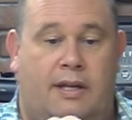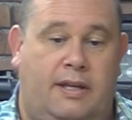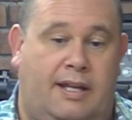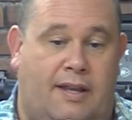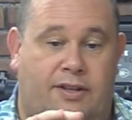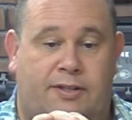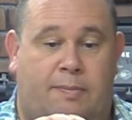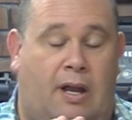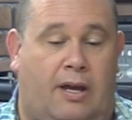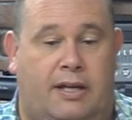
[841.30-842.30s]
you know, the
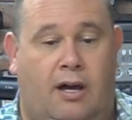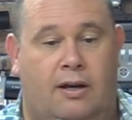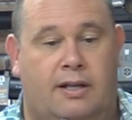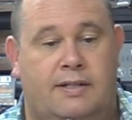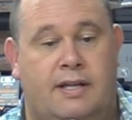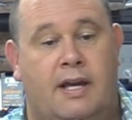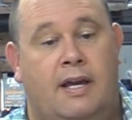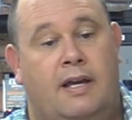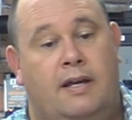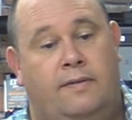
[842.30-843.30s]
supplied collars,
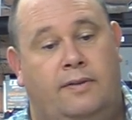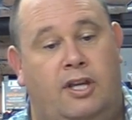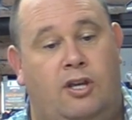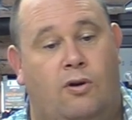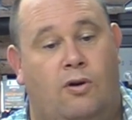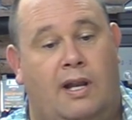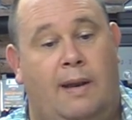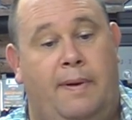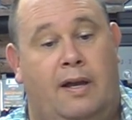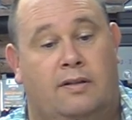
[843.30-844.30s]
that you're clipping